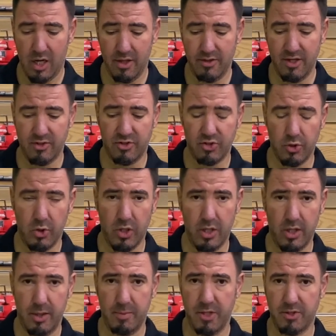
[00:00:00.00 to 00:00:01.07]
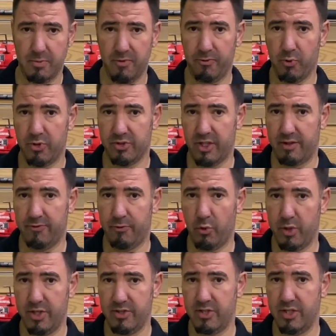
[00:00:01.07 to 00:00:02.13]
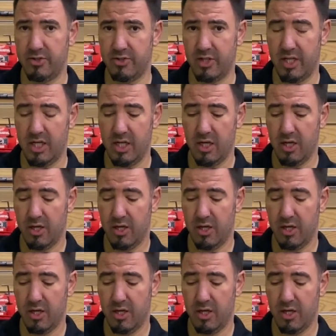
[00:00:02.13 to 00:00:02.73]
This saw I mentioned before is like a 40cc.